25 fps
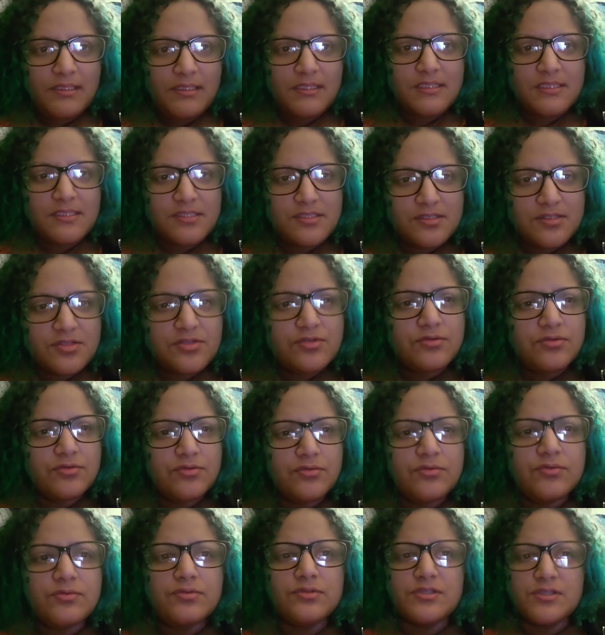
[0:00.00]
is
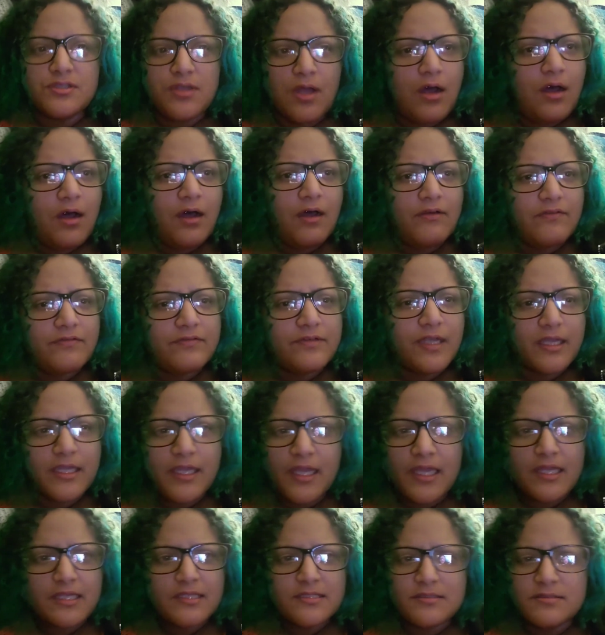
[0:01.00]
too soft, I
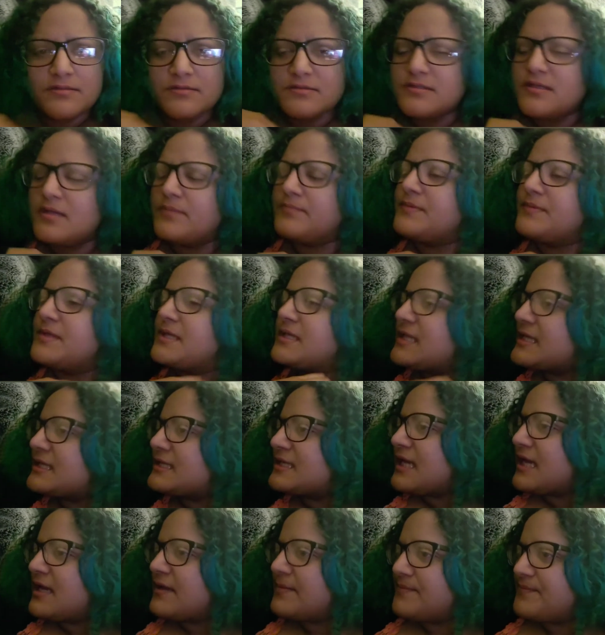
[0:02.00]
guess, or something like
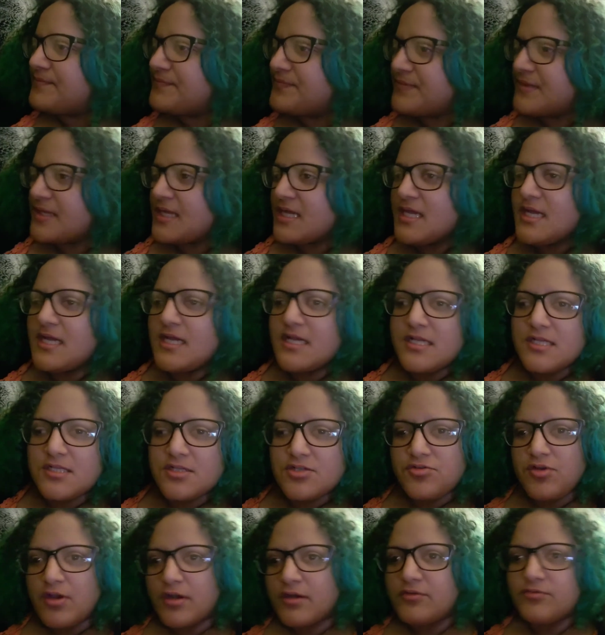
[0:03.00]
that
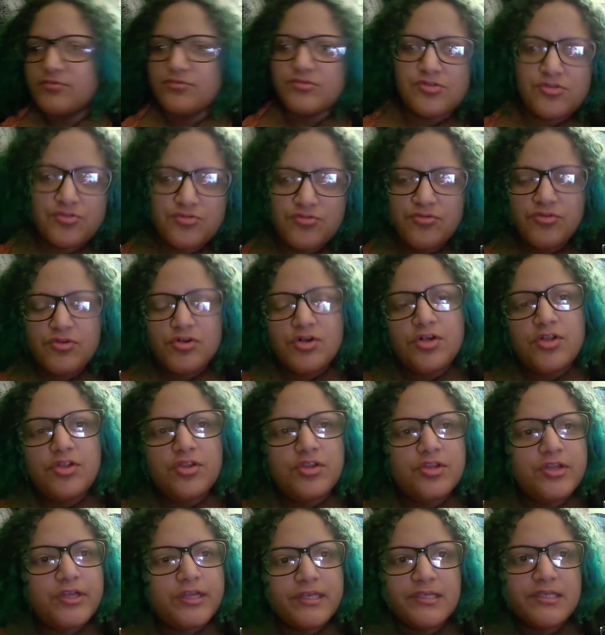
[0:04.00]

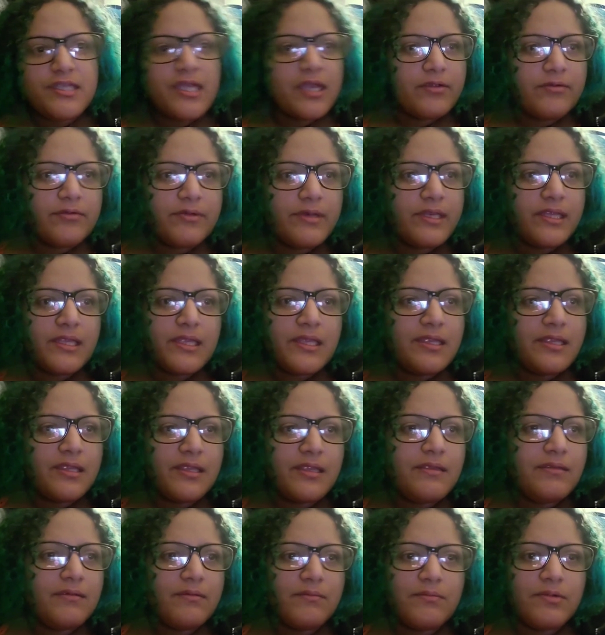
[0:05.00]
structural
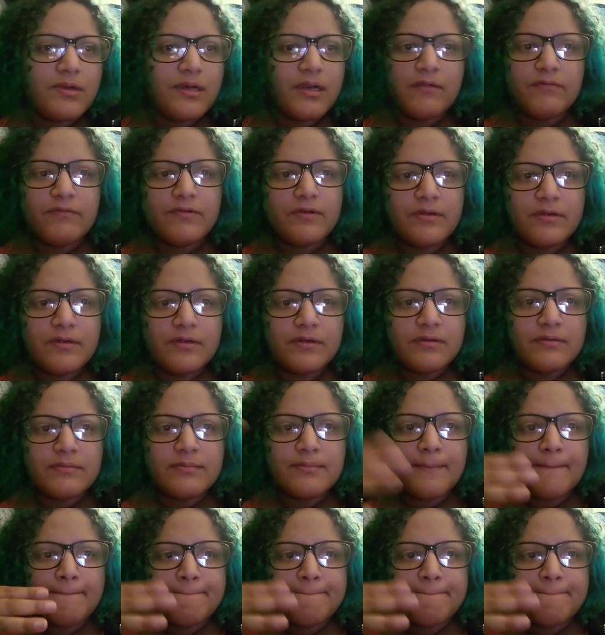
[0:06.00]
integrity, whatever.